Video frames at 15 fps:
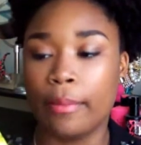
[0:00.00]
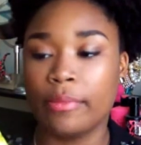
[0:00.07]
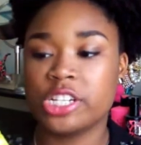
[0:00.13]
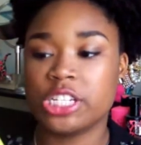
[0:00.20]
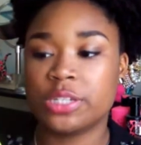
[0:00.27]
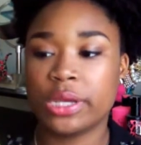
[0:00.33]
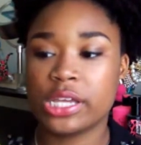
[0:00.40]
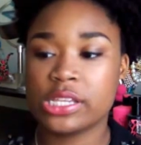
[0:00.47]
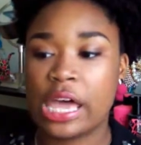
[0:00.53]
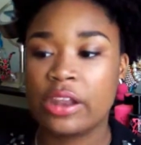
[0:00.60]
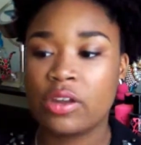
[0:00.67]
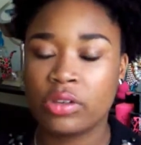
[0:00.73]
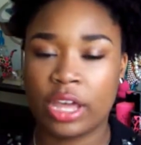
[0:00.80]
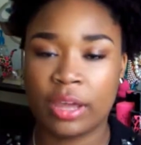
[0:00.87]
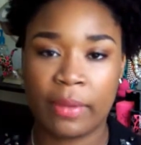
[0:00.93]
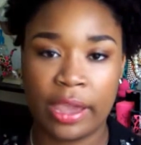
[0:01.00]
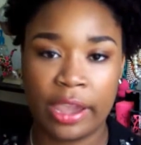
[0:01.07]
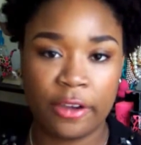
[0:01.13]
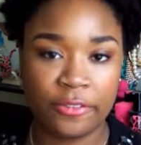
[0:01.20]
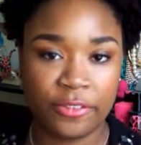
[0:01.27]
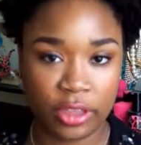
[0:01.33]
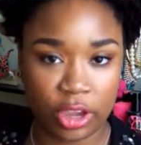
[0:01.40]
Just because I don't like my
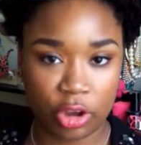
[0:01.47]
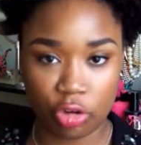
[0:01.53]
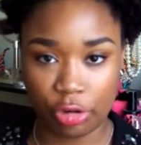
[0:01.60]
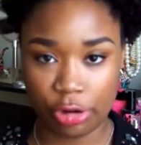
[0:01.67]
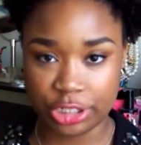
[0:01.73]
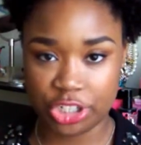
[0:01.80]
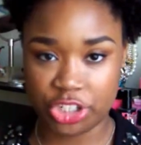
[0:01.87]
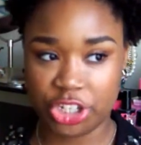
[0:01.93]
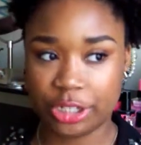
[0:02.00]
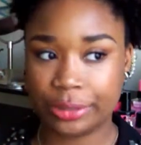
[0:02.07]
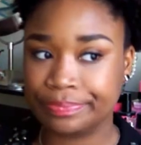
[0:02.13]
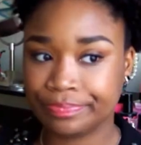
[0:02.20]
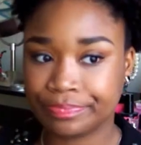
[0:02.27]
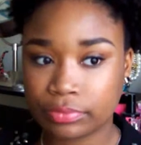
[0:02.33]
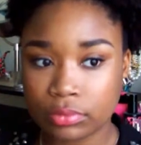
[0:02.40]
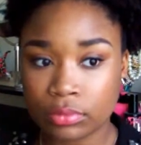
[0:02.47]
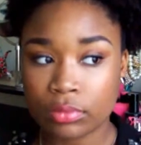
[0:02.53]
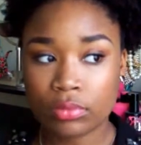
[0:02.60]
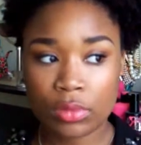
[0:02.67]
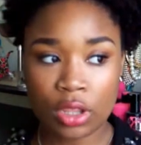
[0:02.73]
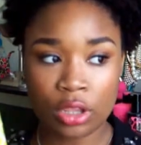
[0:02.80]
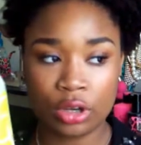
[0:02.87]
hair feeling crunchy.
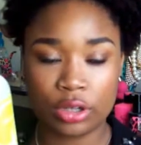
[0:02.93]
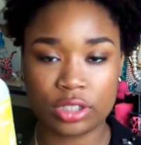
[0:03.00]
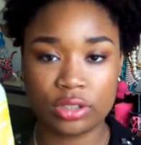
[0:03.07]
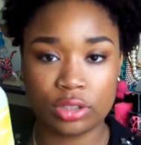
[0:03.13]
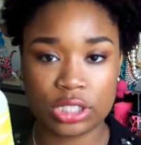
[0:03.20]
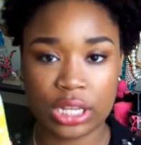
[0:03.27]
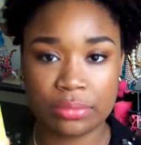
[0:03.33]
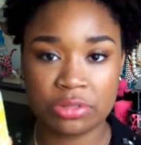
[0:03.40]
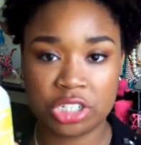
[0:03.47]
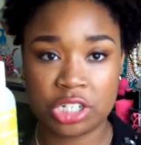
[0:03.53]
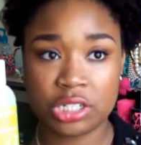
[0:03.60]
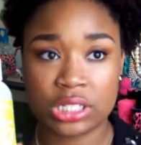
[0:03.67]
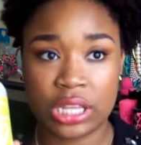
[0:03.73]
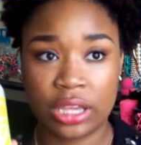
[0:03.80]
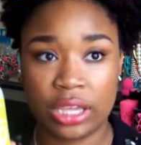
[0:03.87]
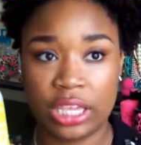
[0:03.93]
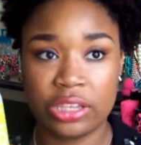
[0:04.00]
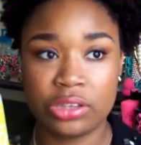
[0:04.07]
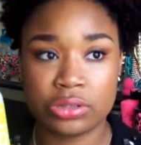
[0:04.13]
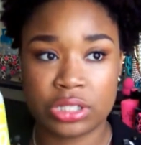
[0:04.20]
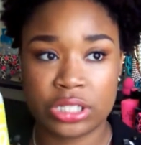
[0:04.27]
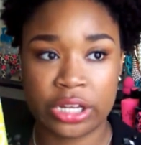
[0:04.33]
Some gels, like
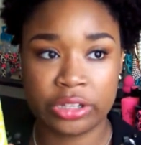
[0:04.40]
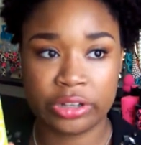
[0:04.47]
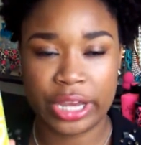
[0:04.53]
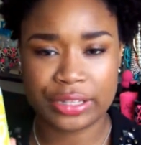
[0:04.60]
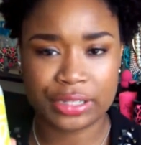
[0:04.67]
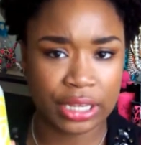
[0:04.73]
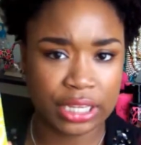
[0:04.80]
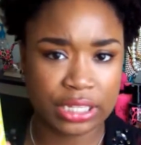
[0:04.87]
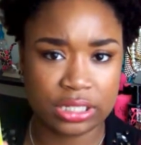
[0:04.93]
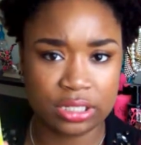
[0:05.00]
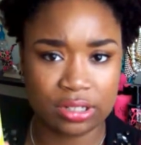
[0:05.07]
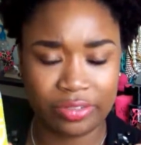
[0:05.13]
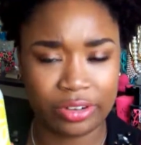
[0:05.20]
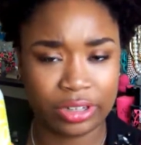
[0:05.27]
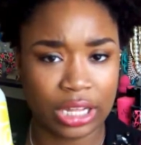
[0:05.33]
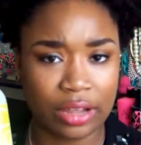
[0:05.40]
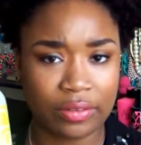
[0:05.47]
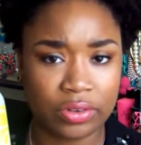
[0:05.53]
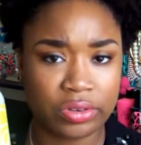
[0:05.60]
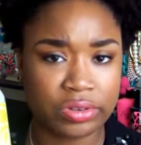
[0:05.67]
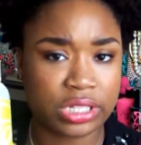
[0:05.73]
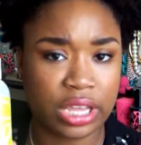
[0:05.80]
Eco Styler, has, I guess, different
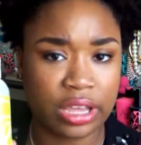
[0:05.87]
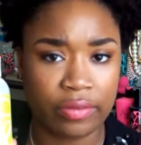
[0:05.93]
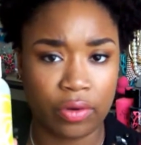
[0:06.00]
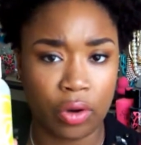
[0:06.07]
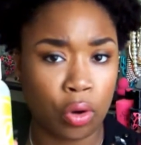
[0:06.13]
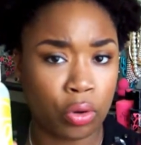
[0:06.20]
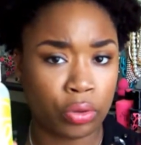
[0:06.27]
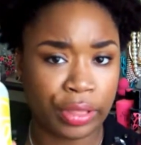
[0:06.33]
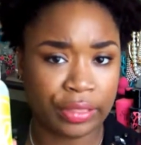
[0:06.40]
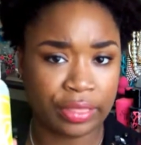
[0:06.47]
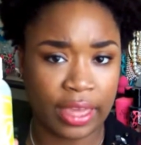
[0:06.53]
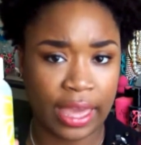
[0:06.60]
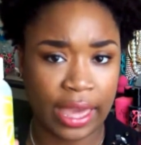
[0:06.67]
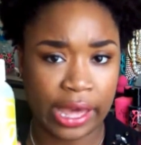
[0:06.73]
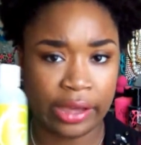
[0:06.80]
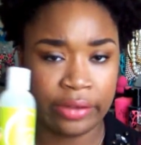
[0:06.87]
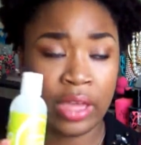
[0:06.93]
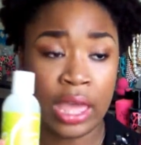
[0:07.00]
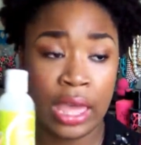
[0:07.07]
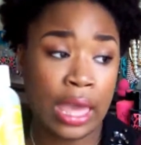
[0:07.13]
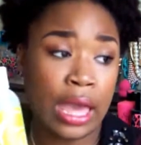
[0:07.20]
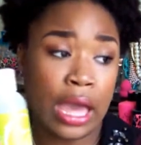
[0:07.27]
levels of hold that they
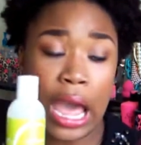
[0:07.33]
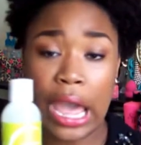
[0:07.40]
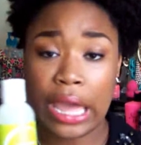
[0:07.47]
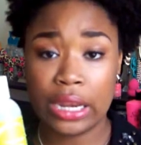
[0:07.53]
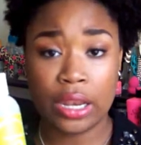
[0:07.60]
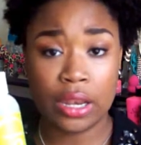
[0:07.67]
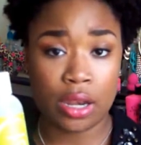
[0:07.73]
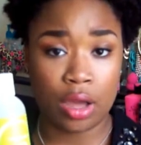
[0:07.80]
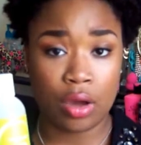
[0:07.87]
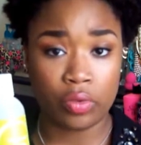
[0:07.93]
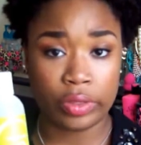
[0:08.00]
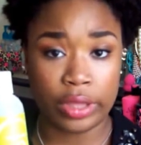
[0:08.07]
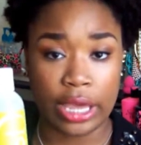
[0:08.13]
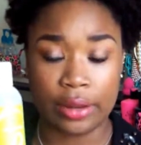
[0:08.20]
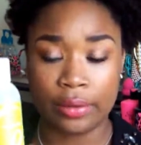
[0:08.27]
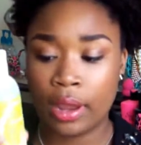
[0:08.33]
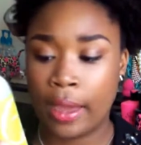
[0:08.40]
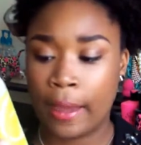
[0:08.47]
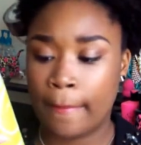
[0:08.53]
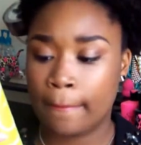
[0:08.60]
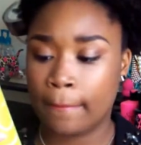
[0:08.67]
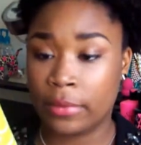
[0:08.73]
have. I didn't know that.
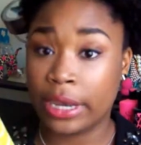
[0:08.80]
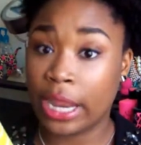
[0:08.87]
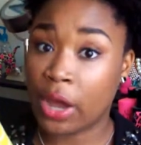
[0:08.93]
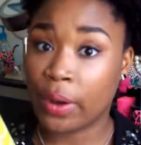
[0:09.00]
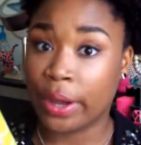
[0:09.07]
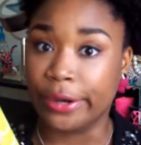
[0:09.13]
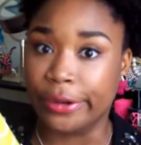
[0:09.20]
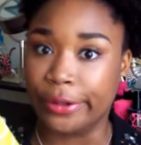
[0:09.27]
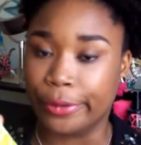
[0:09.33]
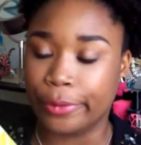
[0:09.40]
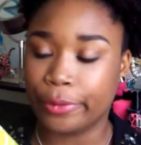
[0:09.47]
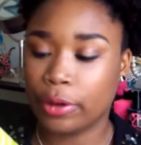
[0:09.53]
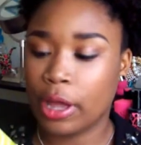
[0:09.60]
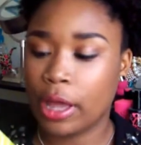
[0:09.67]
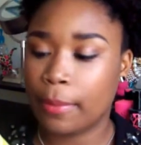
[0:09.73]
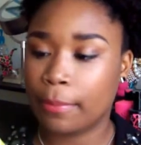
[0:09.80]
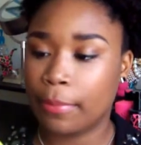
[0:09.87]
Now I do.